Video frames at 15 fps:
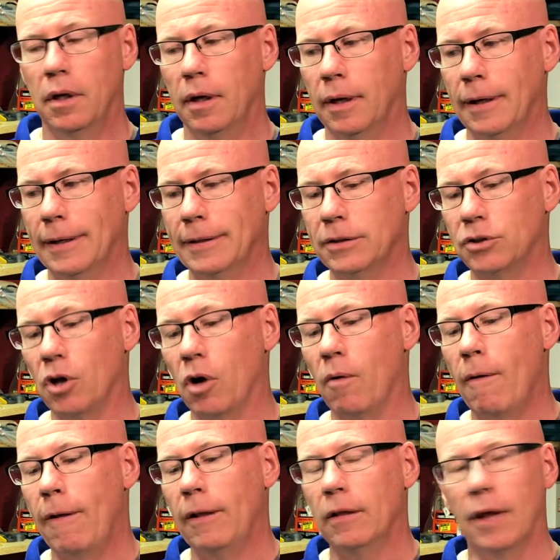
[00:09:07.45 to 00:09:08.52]
Uh,
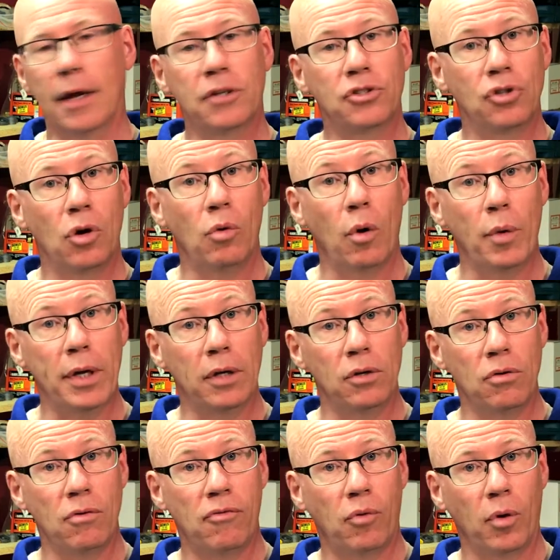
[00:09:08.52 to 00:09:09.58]
so let us know what we can
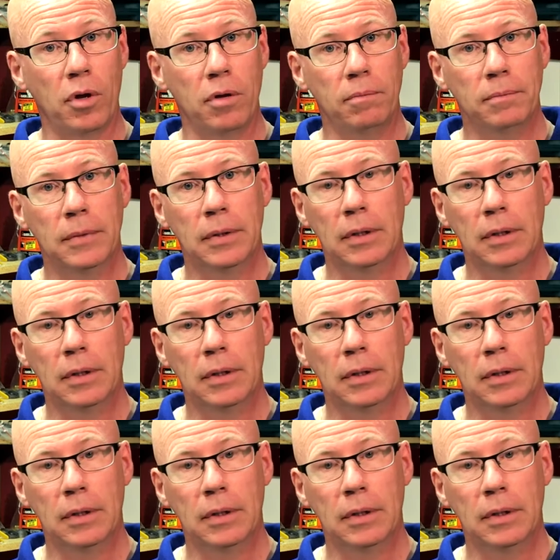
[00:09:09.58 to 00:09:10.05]
do for you.